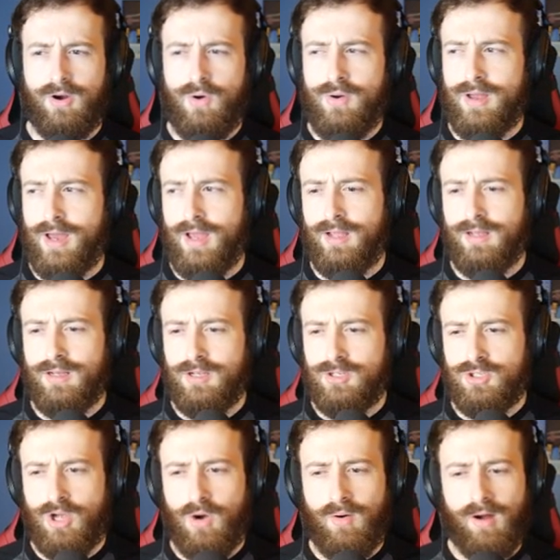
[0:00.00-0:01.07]
Okay,
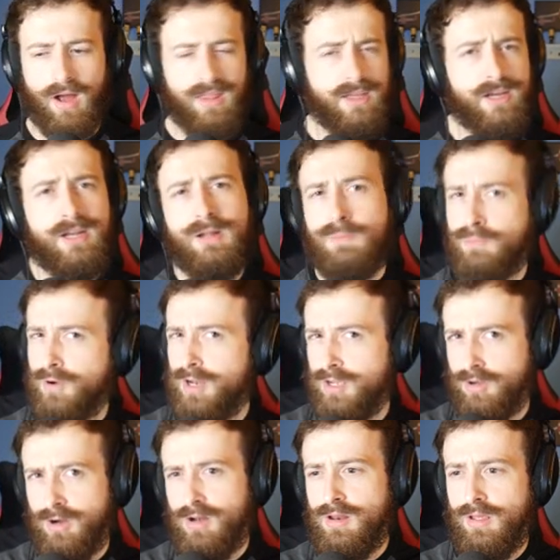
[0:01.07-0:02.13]
so I think I did pretty
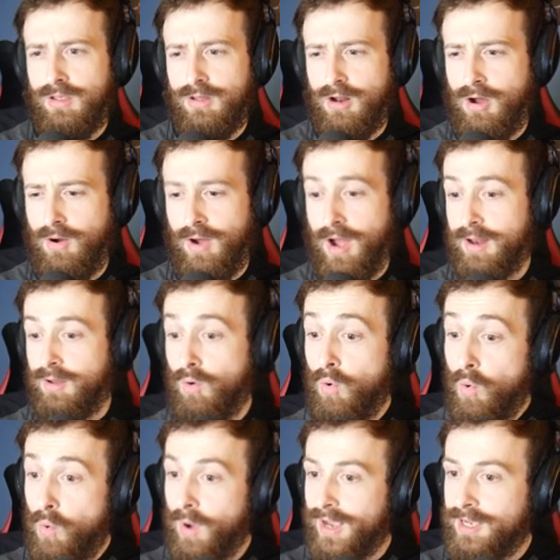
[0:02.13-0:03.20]
good. You know, I...
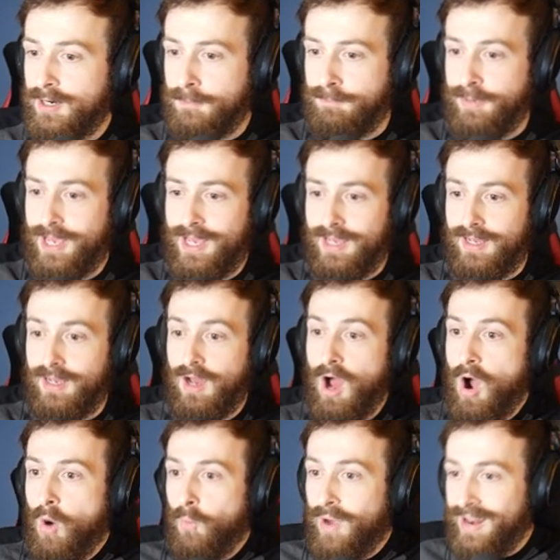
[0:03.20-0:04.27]
Ooh, I got a B.
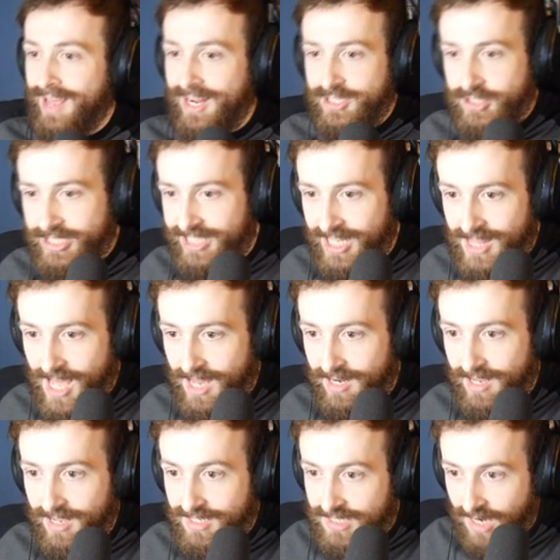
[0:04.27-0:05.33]
Wait, I actually did
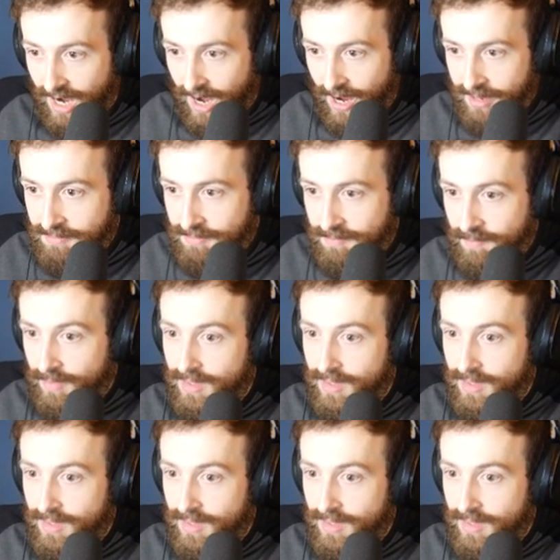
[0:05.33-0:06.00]
that in time?